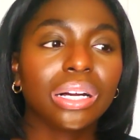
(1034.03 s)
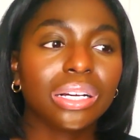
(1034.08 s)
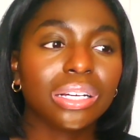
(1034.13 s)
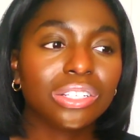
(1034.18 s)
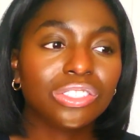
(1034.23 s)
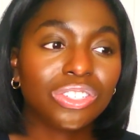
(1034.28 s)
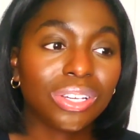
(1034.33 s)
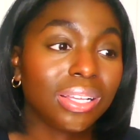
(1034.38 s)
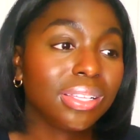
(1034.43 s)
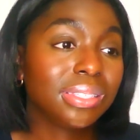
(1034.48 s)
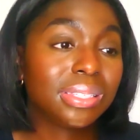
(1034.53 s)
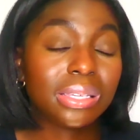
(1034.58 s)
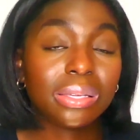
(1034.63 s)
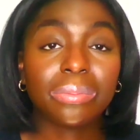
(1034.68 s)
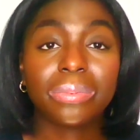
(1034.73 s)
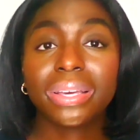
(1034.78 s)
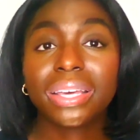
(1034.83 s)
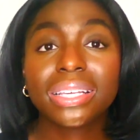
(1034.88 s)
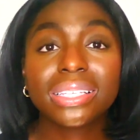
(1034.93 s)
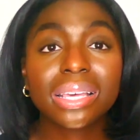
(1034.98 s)
Gen Z,
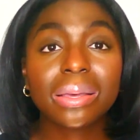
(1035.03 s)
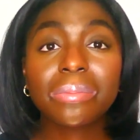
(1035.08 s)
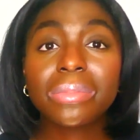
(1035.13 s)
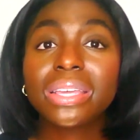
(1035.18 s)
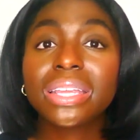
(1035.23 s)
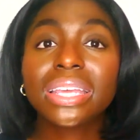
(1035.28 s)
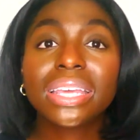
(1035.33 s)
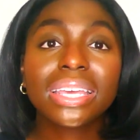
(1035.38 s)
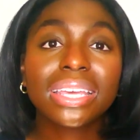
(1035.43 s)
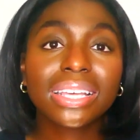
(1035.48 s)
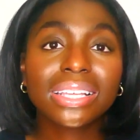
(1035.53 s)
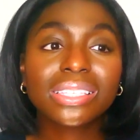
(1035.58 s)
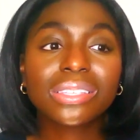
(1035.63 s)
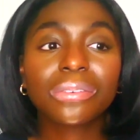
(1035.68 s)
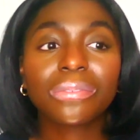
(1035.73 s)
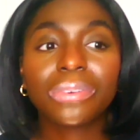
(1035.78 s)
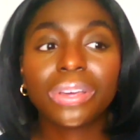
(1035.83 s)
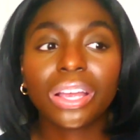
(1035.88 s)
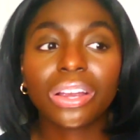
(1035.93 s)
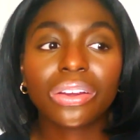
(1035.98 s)
because I mean, it is a
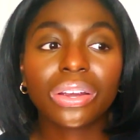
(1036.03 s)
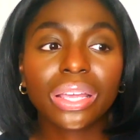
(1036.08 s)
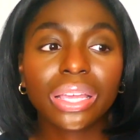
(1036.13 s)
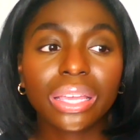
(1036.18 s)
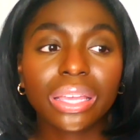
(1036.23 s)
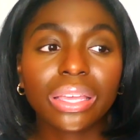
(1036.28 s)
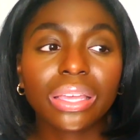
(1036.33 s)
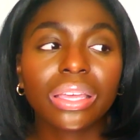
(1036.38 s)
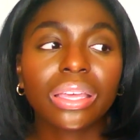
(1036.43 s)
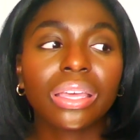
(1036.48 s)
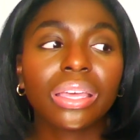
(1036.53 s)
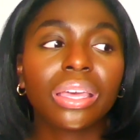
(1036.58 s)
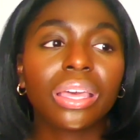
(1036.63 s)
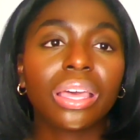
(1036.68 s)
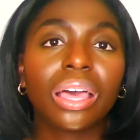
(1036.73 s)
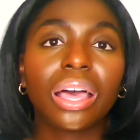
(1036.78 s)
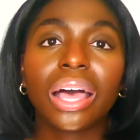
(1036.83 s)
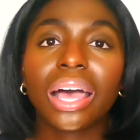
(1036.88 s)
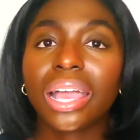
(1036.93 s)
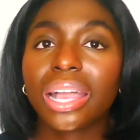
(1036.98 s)
very
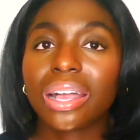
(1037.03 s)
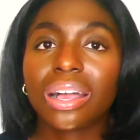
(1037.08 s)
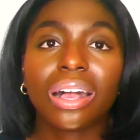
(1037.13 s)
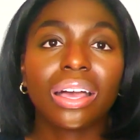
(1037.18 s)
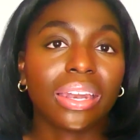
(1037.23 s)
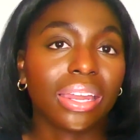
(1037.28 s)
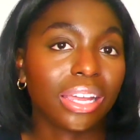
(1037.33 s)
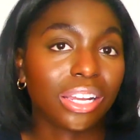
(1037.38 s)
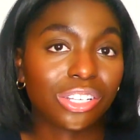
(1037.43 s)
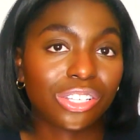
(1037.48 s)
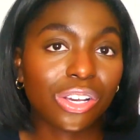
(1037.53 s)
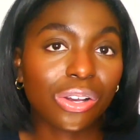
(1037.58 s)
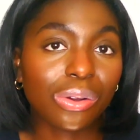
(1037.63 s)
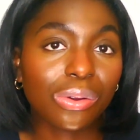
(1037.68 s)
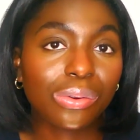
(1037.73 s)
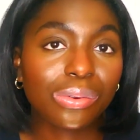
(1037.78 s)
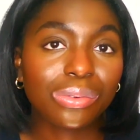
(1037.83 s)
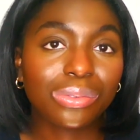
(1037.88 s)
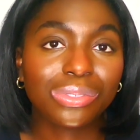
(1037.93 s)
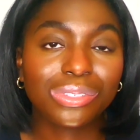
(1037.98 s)
iconic
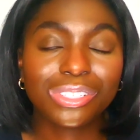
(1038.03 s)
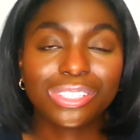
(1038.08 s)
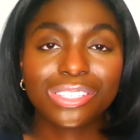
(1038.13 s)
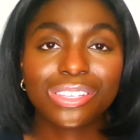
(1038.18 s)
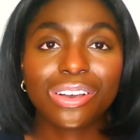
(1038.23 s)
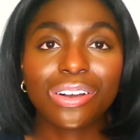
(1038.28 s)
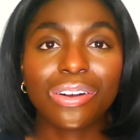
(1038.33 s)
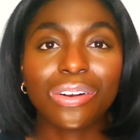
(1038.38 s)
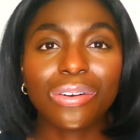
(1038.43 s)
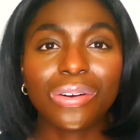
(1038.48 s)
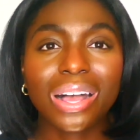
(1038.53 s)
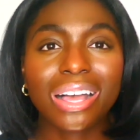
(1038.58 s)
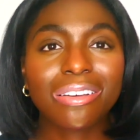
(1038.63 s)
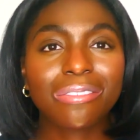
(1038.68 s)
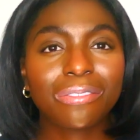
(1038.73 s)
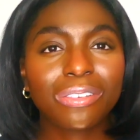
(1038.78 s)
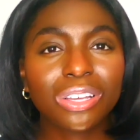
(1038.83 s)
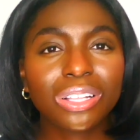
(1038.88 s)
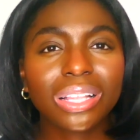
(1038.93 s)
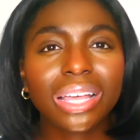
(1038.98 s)
tote. So I
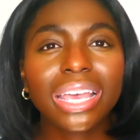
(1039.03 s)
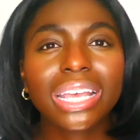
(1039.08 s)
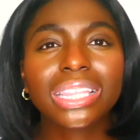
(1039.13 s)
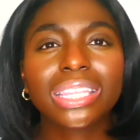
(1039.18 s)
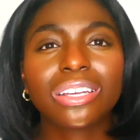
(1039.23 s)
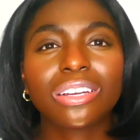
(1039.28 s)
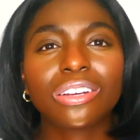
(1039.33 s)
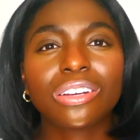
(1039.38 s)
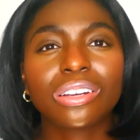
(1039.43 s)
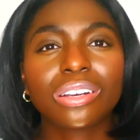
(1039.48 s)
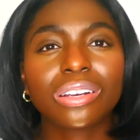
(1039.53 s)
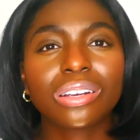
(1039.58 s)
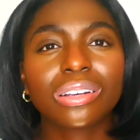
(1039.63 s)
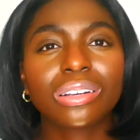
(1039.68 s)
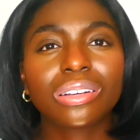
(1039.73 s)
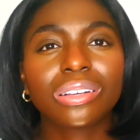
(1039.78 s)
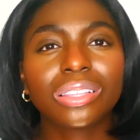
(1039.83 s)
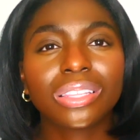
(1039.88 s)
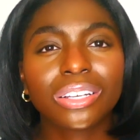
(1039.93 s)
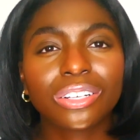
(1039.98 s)
feel like they're
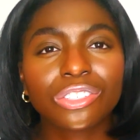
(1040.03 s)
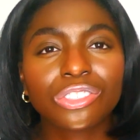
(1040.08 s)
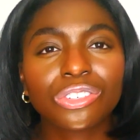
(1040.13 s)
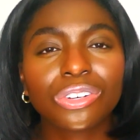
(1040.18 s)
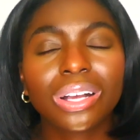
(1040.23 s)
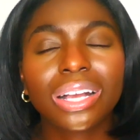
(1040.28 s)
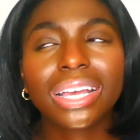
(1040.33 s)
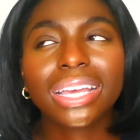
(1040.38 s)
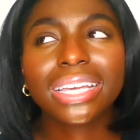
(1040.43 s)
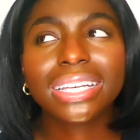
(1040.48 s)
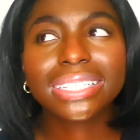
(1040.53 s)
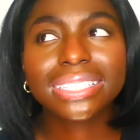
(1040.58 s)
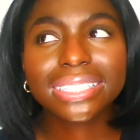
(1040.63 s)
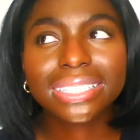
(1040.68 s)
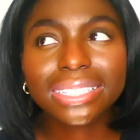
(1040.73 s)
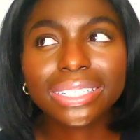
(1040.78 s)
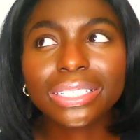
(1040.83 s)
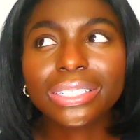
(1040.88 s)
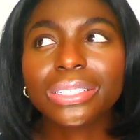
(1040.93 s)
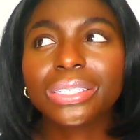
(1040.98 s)
trying
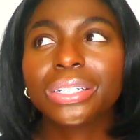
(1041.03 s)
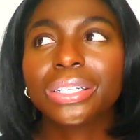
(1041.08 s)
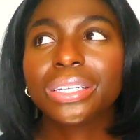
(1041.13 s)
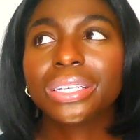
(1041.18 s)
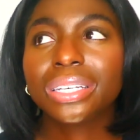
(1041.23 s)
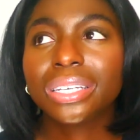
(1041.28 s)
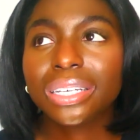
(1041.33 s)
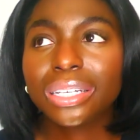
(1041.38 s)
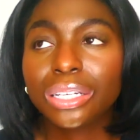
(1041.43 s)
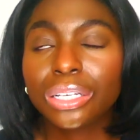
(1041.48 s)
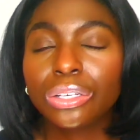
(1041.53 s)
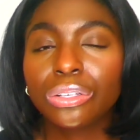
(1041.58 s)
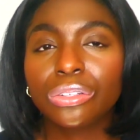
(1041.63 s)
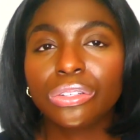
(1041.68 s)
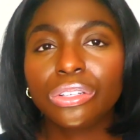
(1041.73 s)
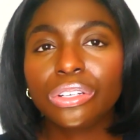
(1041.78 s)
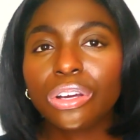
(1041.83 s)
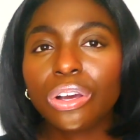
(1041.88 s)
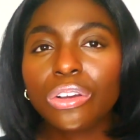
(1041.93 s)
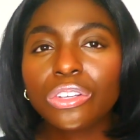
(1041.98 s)
to,
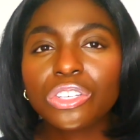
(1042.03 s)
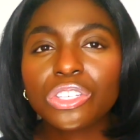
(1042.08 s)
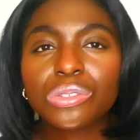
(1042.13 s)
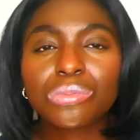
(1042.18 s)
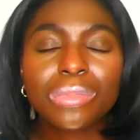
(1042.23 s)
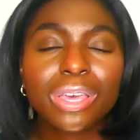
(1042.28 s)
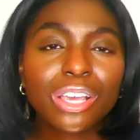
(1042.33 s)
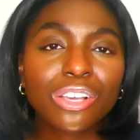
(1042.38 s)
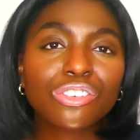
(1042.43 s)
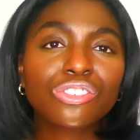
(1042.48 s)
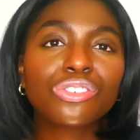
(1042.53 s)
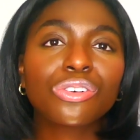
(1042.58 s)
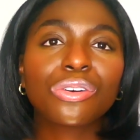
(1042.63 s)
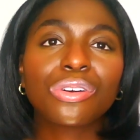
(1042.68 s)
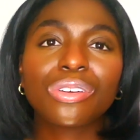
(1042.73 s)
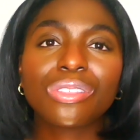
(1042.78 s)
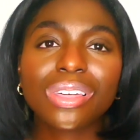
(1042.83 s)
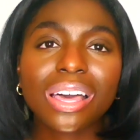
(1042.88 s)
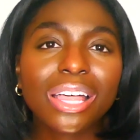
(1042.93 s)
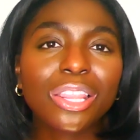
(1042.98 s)
you know, just make
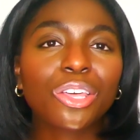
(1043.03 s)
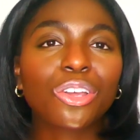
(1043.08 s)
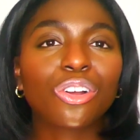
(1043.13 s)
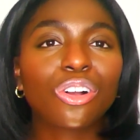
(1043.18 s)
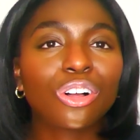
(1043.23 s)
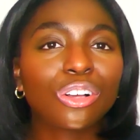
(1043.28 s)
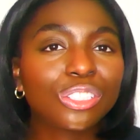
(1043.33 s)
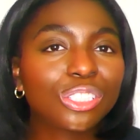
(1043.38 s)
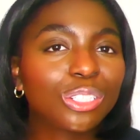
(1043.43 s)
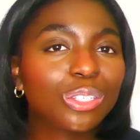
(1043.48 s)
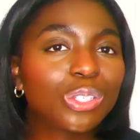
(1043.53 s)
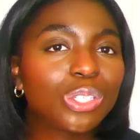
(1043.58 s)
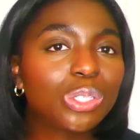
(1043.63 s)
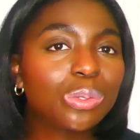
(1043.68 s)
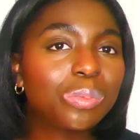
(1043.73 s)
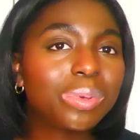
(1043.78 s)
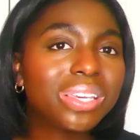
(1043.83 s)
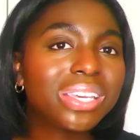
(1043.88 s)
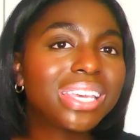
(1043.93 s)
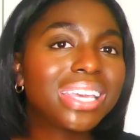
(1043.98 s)
sure that they're also
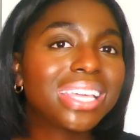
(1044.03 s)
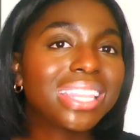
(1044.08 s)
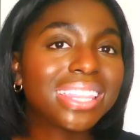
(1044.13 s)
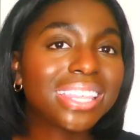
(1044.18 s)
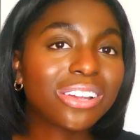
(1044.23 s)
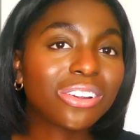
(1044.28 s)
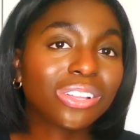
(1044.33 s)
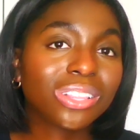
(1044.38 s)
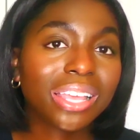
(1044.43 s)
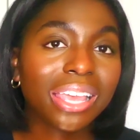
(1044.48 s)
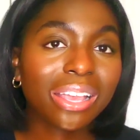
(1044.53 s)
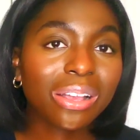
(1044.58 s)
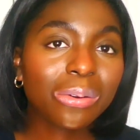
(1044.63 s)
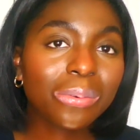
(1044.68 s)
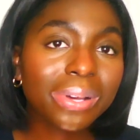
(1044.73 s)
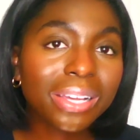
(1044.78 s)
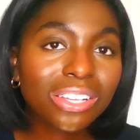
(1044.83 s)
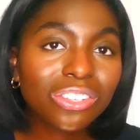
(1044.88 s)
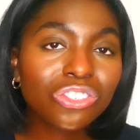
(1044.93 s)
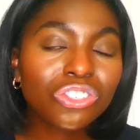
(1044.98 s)
speaking their
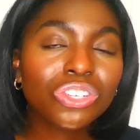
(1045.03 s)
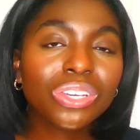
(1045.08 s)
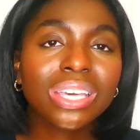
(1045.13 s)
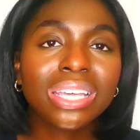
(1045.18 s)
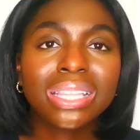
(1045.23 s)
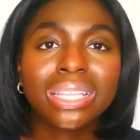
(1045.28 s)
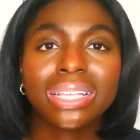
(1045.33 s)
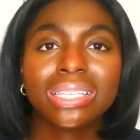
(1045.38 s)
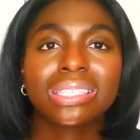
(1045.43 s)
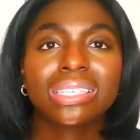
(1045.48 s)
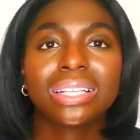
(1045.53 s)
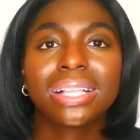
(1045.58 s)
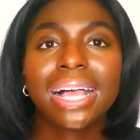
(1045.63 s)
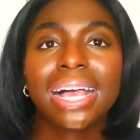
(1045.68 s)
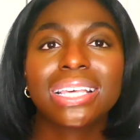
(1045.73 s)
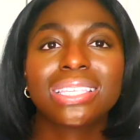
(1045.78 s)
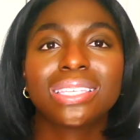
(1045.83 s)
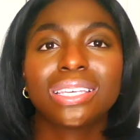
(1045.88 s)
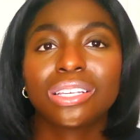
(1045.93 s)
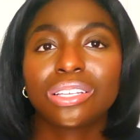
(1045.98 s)
language in this
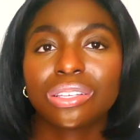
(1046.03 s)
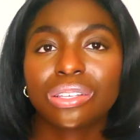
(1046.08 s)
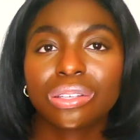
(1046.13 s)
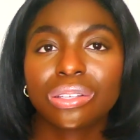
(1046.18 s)
classic